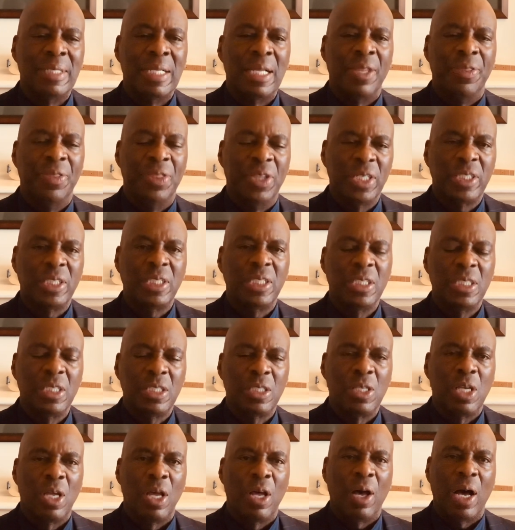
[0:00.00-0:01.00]
This
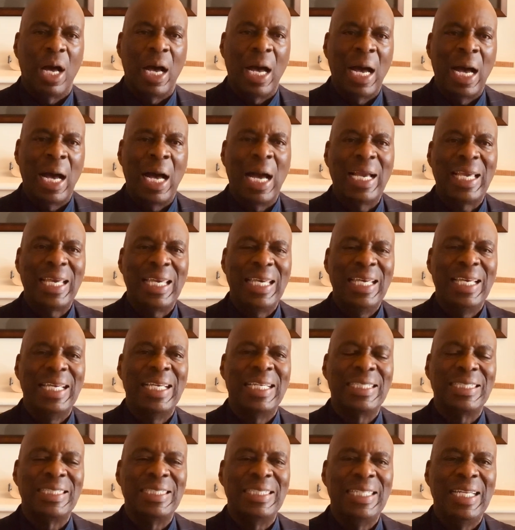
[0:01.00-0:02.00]
is, our
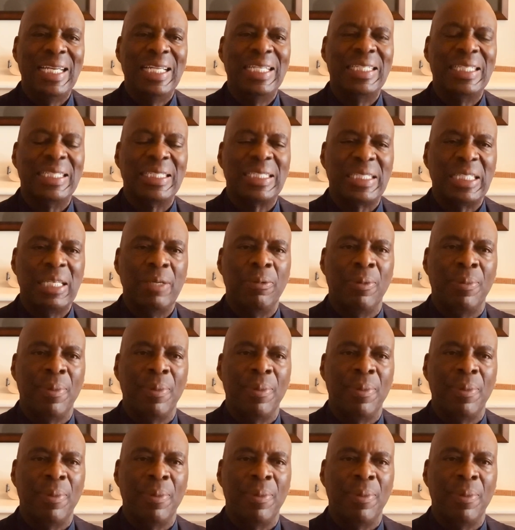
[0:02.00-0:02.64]
kids need to see.